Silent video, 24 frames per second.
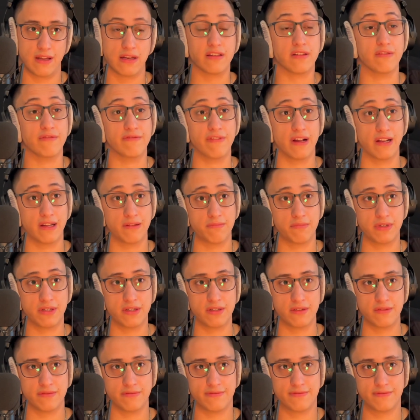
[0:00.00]
that
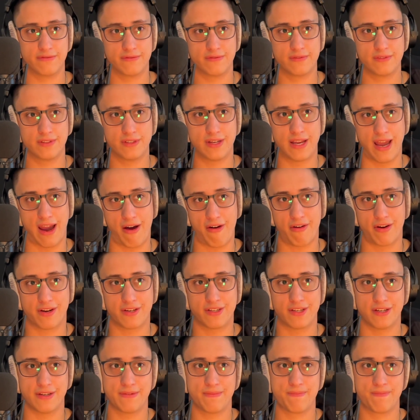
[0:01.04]
development of
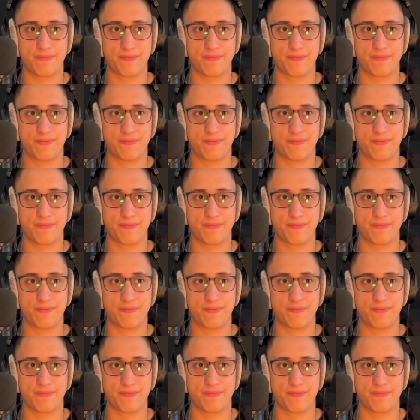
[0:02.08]
character.